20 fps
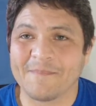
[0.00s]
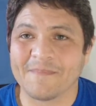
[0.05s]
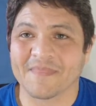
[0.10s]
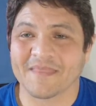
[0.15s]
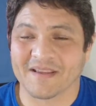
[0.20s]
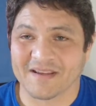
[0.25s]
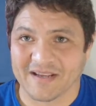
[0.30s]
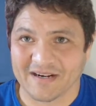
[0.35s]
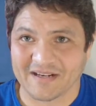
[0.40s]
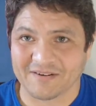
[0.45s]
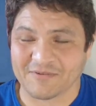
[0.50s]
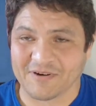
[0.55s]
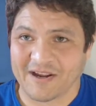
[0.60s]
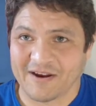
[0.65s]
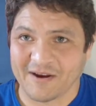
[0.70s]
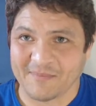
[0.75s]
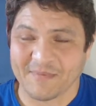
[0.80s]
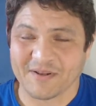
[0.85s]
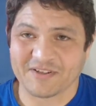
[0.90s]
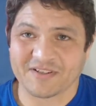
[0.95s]
like kind of like
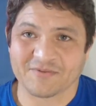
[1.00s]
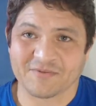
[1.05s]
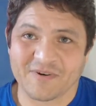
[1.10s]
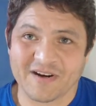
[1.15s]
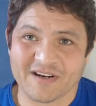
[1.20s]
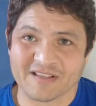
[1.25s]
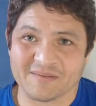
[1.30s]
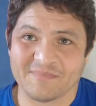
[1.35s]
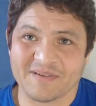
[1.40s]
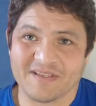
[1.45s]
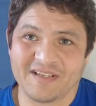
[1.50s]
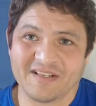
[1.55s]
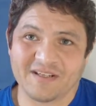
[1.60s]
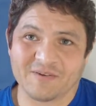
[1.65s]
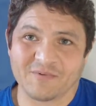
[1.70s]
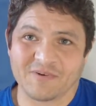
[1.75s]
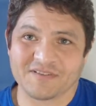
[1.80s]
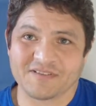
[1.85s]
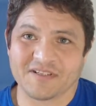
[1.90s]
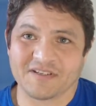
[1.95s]
what I mentioned right at the beginning,
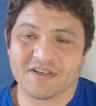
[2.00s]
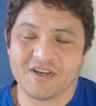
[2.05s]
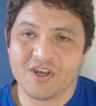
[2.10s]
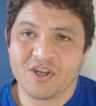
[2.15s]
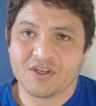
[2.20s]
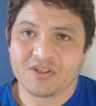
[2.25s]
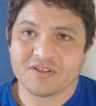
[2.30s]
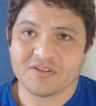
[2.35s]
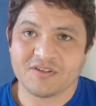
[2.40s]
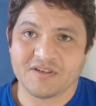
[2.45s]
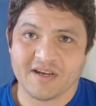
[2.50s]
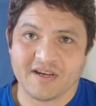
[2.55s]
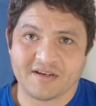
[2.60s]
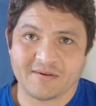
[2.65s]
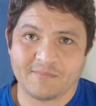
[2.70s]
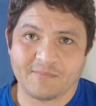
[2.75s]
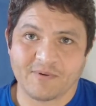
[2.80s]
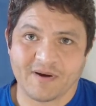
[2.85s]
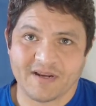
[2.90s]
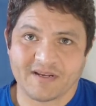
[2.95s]
where it's like you got to
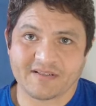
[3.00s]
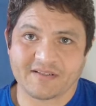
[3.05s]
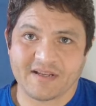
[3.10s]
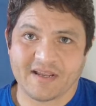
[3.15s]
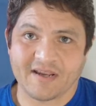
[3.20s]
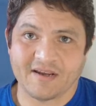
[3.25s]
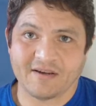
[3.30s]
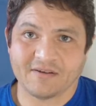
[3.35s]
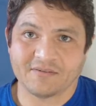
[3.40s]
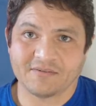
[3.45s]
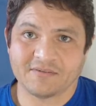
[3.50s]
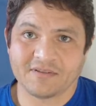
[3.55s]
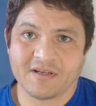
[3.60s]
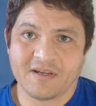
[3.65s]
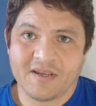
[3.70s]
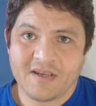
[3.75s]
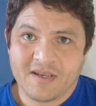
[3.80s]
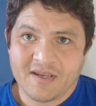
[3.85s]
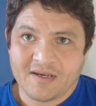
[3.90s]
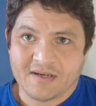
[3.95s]
break down
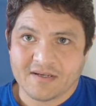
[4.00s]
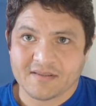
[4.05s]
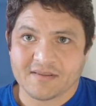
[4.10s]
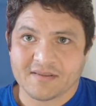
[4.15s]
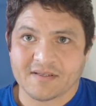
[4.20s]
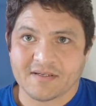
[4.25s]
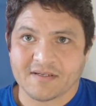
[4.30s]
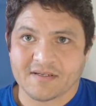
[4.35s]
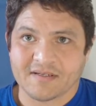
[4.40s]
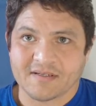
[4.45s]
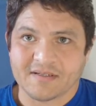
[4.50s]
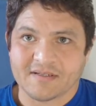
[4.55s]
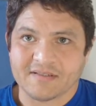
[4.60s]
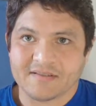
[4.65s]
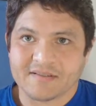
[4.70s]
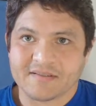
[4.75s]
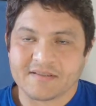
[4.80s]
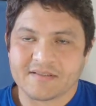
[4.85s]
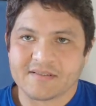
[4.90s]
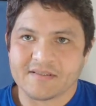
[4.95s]
the
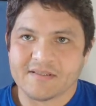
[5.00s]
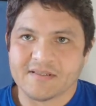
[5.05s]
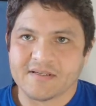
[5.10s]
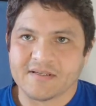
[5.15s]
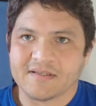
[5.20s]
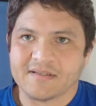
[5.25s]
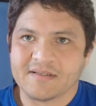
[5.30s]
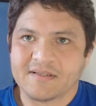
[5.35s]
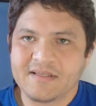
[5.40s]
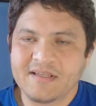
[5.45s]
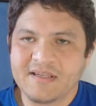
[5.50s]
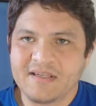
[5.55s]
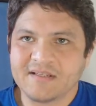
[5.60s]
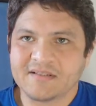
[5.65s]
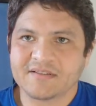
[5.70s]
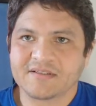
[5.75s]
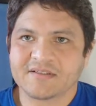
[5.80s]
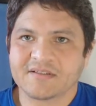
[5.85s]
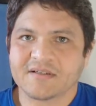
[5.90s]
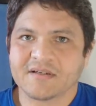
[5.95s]

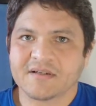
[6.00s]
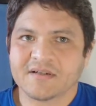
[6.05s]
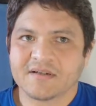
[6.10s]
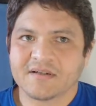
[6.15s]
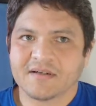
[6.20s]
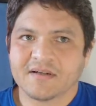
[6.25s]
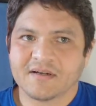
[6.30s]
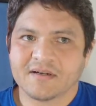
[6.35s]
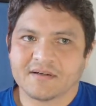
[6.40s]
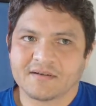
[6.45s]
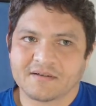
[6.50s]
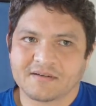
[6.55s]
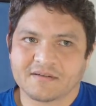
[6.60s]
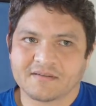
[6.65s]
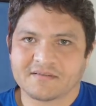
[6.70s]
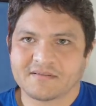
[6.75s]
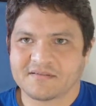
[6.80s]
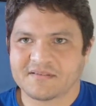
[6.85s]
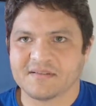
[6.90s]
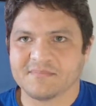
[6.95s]
each
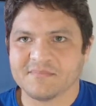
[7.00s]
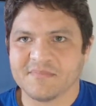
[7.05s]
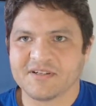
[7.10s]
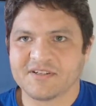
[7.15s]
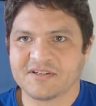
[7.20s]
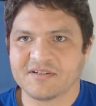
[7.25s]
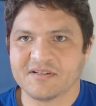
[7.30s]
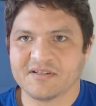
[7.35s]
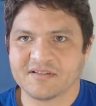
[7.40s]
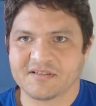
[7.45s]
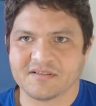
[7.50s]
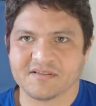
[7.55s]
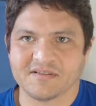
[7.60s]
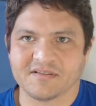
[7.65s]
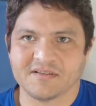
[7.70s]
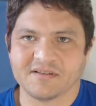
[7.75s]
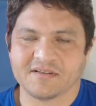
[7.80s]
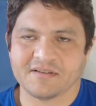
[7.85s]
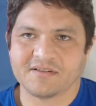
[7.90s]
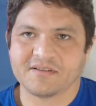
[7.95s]
submission
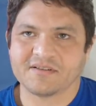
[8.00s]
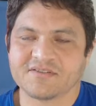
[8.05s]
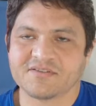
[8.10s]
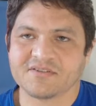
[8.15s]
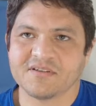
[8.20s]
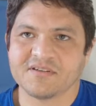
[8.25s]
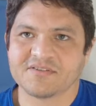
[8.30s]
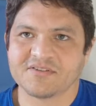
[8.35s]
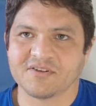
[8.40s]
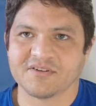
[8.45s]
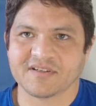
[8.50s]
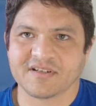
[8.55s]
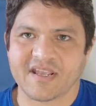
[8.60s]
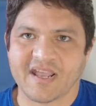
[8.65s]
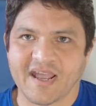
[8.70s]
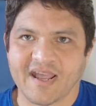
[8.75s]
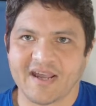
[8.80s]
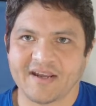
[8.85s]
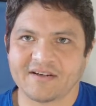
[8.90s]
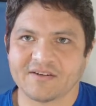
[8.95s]
into a certain
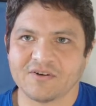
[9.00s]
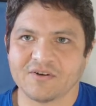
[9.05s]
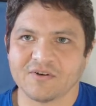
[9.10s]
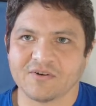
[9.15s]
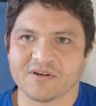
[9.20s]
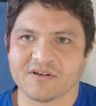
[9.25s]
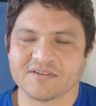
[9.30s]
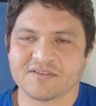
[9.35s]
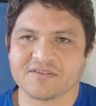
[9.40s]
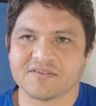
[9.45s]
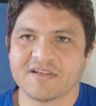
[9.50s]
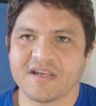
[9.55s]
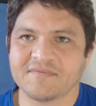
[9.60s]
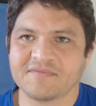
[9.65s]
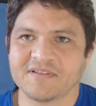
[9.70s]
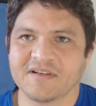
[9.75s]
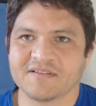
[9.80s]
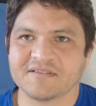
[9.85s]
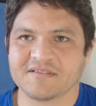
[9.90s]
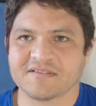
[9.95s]
category. So you have
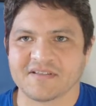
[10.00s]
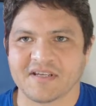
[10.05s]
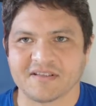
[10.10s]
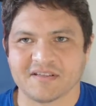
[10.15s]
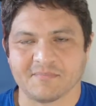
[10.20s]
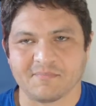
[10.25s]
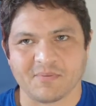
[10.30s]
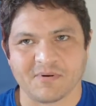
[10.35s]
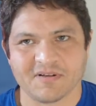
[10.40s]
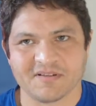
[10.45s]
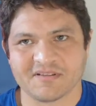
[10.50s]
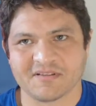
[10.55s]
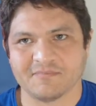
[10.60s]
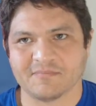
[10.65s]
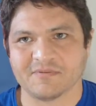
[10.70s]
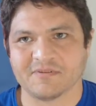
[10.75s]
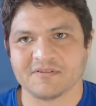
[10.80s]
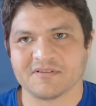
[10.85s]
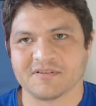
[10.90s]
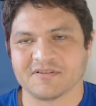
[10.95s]
to understand the
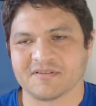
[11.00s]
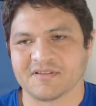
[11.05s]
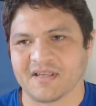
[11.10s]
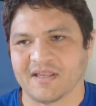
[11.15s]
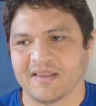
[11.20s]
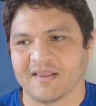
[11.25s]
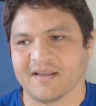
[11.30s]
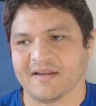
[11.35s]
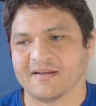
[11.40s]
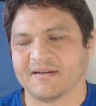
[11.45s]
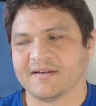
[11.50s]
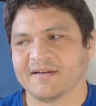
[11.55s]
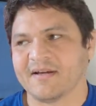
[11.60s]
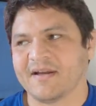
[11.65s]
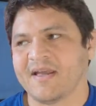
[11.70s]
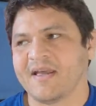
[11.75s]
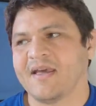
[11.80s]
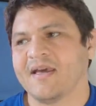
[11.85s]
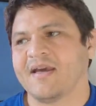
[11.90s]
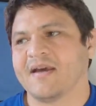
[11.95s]
principle. So say like
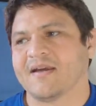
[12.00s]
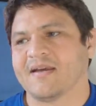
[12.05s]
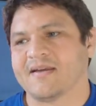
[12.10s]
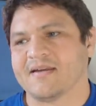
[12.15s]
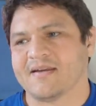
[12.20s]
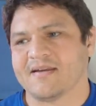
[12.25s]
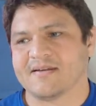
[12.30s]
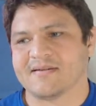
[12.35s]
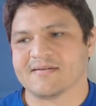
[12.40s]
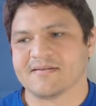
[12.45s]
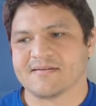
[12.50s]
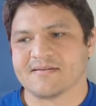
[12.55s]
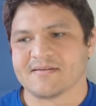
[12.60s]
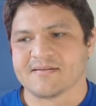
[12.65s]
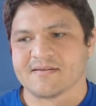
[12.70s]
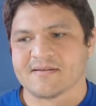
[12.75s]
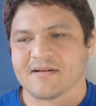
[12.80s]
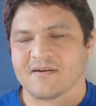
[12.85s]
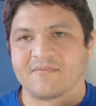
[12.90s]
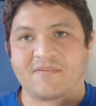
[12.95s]

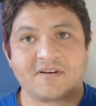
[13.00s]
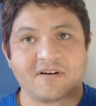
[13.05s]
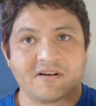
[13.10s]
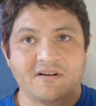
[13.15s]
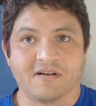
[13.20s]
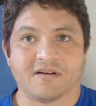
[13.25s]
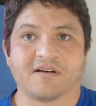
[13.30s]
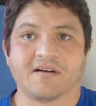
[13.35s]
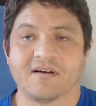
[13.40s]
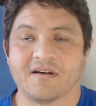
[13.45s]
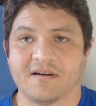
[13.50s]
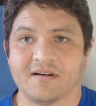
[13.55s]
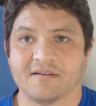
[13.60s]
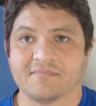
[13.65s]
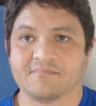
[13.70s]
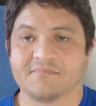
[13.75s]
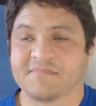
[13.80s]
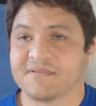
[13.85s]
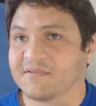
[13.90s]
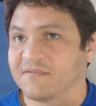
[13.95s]
in for
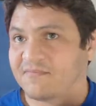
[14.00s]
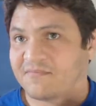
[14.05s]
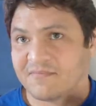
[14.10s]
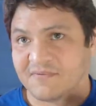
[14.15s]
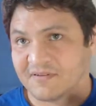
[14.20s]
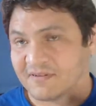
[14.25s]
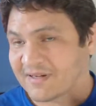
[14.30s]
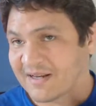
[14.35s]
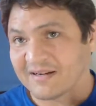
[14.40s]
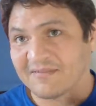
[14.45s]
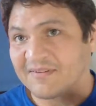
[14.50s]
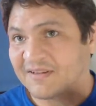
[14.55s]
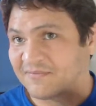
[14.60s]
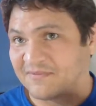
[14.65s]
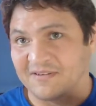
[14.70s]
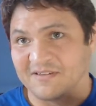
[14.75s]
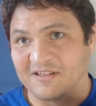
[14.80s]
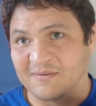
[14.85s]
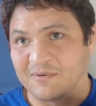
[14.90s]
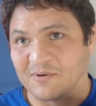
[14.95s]
kind of like
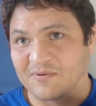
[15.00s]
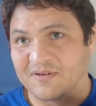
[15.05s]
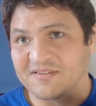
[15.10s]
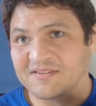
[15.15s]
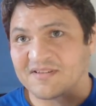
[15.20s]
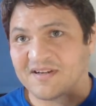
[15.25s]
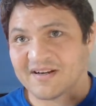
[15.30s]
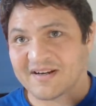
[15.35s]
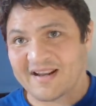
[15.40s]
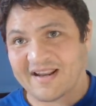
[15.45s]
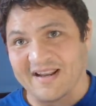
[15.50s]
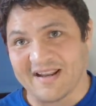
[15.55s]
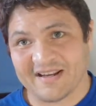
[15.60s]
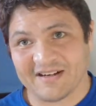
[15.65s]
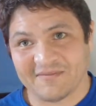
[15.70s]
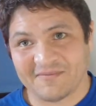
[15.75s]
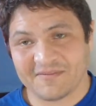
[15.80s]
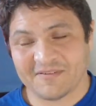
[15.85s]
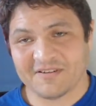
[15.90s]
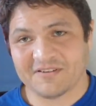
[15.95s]
for a double wrist lock
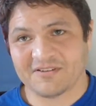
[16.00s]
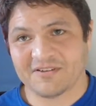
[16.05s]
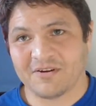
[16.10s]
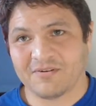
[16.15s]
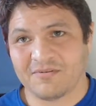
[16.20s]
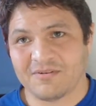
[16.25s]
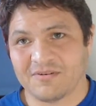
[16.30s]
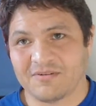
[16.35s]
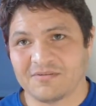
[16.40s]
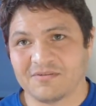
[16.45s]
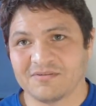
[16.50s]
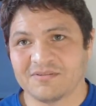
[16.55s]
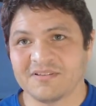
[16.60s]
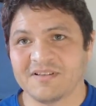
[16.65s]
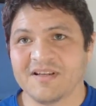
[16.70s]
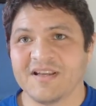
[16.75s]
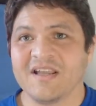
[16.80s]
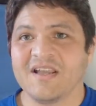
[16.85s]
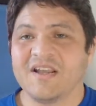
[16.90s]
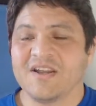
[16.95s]
and for a toe hold,
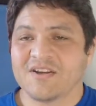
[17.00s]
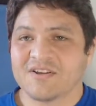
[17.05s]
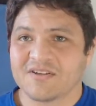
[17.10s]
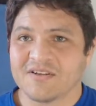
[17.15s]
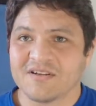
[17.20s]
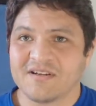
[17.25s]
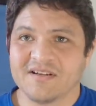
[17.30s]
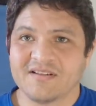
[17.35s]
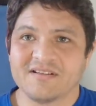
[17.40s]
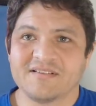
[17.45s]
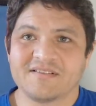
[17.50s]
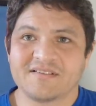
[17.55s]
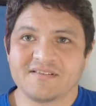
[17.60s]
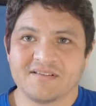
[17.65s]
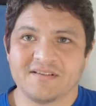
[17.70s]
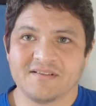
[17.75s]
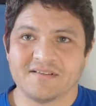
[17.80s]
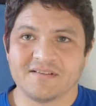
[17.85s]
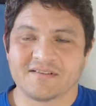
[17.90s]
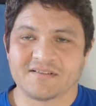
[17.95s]
you're gonna
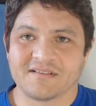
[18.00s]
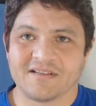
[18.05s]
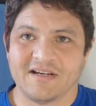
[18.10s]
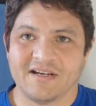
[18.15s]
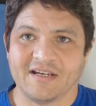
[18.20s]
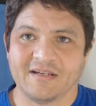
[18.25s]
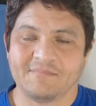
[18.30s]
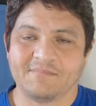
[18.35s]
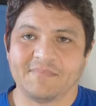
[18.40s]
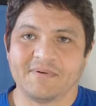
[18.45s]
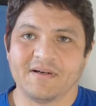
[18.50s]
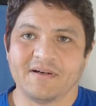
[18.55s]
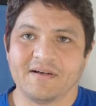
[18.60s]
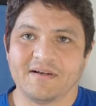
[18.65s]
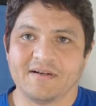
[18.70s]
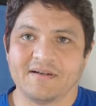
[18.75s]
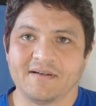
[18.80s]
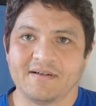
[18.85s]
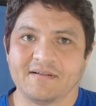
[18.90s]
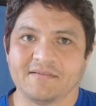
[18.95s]
see this type
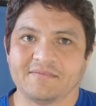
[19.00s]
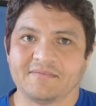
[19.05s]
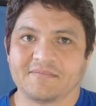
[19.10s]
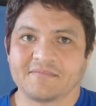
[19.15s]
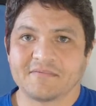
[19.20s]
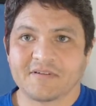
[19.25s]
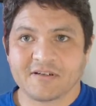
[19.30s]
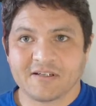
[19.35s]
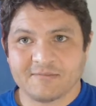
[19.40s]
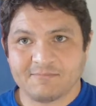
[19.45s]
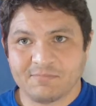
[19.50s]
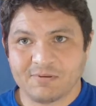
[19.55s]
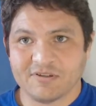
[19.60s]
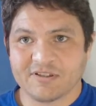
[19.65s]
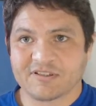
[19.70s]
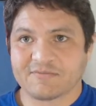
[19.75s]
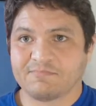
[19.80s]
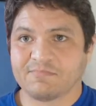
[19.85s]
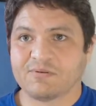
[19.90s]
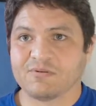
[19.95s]
of
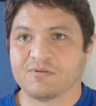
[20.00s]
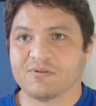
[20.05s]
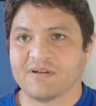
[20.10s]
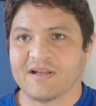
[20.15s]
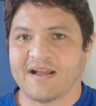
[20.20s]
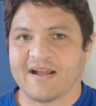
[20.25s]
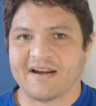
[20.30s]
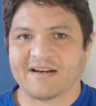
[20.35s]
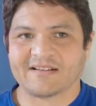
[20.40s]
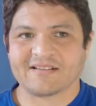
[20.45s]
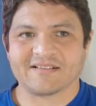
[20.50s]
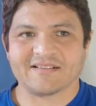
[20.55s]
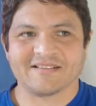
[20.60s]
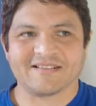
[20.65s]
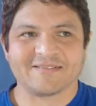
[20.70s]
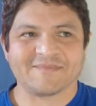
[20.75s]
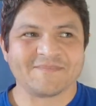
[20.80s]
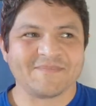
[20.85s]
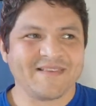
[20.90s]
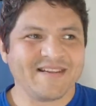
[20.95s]
push pull action.
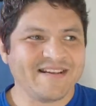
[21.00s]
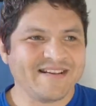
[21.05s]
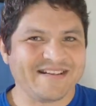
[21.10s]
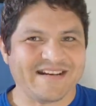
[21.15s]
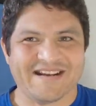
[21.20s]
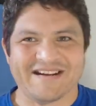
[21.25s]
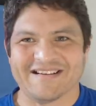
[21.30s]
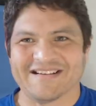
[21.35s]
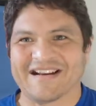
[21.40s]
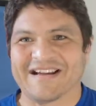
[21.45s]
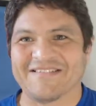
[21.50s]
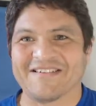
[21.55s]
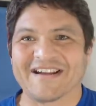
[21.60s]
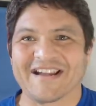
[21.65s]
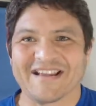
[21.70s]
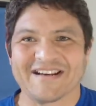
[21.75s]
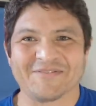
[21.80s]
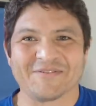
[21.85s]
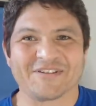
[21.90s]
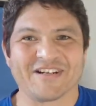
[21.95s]
Now I
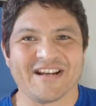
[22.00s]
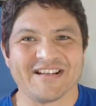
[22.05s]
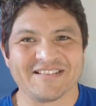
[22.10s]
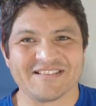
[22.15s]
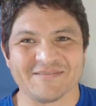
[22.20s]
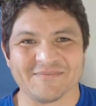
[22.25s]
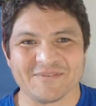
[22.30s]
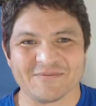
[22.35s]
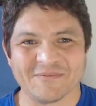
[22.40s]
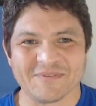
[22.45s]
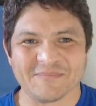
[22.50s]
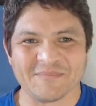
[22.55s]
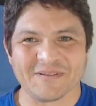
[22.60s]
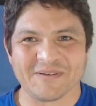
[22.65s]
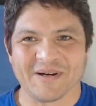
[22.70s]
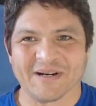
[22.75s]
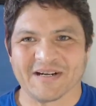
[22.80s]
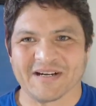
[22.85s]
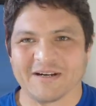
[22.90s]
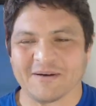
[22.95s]
kind of wish I had someone with me
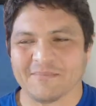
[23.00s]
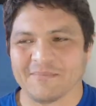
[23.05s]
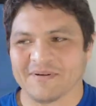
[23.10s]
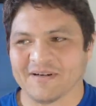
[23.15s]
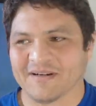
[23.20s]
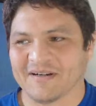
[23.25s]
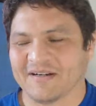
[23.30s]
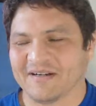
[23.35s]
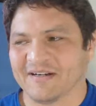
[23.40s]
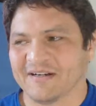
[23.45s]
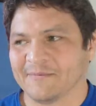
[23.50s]
right now, but